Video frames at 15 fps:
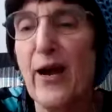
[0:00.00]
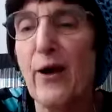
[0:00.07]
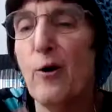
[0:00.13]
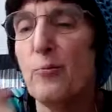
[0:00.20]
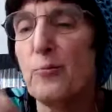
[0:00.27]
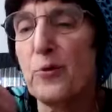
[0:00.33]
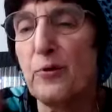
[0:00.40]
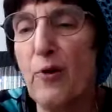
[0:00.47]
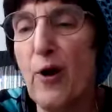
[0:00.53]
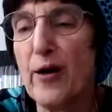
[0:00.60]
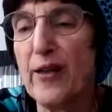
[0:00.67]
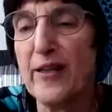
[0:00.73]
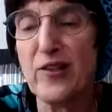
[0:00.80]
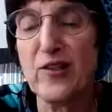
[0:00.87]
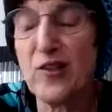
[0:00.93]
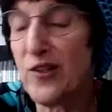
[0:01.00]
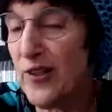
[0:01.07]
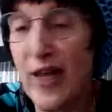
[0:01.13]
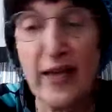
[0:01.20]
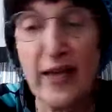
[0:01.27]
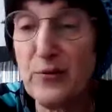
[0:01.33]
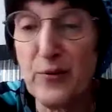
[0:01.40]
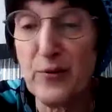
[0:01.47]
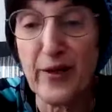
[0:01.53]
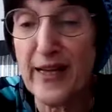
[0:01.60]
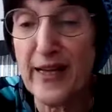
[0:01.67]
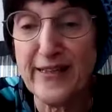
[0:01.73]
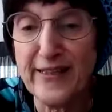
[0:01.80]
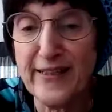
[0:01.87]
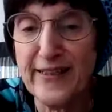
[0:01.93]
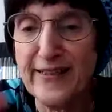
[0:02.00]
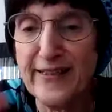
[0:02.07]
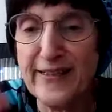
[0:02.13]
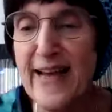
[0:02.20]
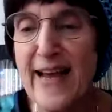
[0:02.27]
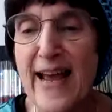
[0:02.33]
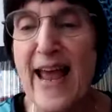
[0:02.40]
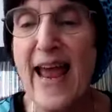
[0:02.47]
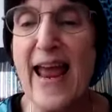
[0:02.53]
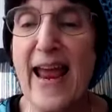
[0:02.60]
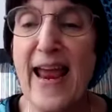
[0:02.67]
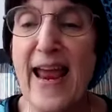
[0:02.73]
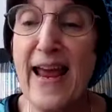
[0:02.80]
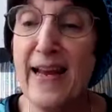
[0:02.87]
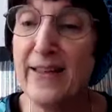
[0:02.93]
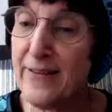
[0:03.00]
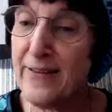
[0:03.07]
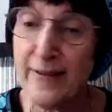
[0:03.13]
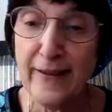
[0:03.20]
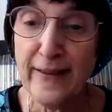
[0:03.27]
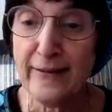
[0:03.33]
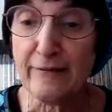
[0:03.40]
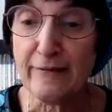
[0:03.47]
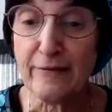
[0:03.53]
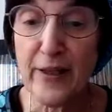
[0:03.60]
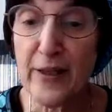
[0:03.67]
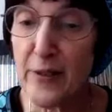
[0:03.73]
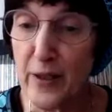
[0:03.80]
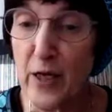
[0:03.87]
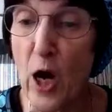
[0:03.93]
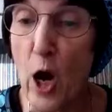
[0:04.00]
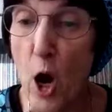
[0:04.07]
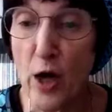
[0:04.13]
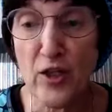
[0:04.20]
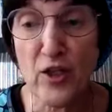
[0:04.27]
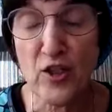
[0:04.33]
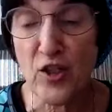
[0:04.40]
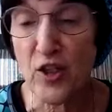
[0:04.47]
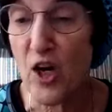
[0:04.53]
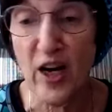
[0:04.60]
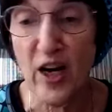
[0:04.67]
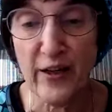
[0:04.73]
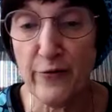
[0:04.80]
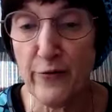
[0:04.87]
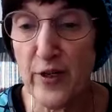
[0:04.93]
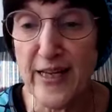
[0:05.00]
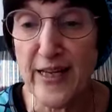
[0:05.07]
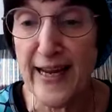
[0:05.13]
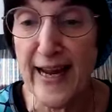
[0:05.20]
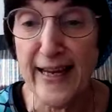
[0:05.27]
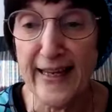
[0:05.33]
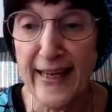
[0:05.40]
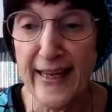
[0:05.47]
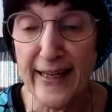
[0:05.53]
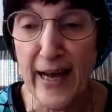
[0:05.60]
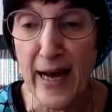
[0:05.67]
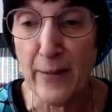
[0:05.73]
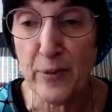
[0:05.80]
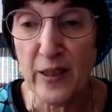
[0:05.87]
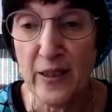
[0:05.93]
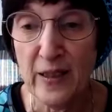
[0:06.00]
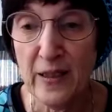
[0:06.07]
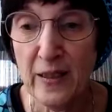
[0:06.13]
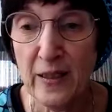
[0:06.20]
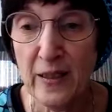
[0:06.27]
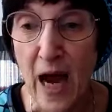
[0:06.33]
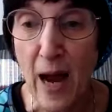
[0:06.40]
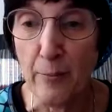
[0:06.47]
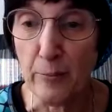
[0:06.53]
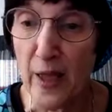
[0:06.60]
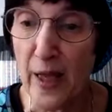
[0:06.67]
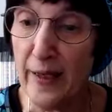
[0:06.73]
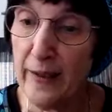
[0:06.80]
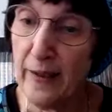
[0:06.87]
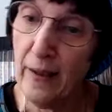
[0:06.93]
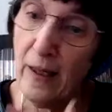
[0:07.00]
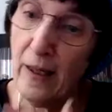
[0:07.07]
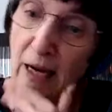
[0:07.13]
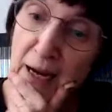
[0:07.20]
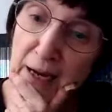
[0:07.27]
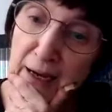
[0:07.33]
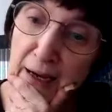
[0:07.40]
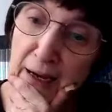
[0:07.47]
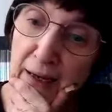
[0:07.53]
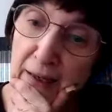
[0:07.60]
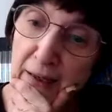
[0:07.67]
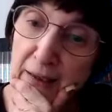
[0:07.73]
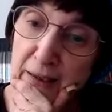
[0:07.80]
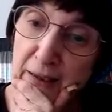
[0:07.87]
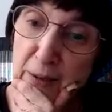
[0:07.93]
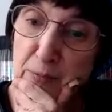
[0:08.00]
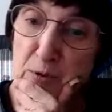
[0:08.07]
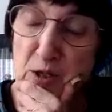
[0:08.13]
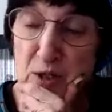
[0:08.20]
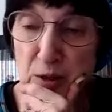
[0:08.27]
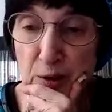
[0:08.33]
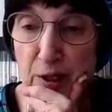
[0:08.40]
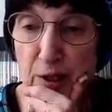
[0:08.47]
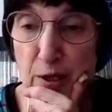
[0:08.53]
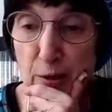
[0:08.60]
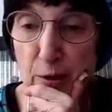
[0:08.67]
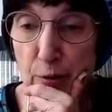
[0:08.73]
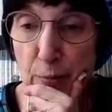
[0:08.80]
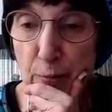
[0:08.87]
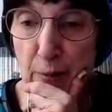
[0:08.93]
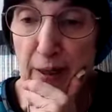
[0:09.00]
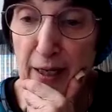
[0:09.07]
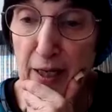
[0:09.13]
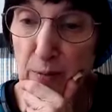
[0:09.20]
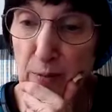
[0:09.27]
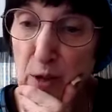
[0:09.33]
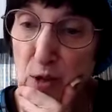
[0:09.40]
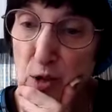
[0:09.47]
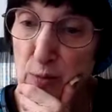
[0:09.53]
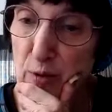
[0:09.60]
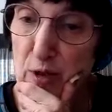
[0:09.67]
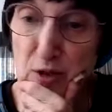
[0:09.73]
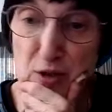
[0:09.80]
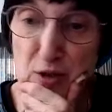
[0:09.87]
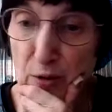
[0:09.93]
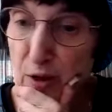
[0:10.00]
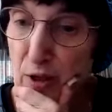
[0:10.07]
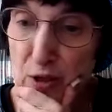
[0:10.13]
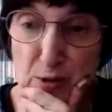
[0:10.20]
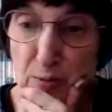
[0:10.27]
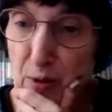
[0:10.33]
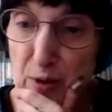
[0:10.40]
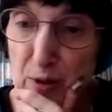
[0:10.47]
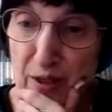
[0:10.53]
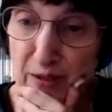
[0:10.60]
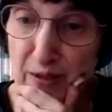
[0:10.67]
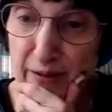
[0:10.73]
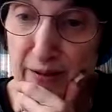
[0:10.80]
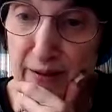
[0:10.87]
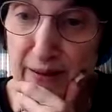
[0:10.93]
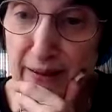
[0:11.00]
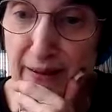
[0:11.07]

I hope your audience liked what I did. And really, honest to God, every day I get up, I'm like, I'm still here. My enemies will be so disappointed.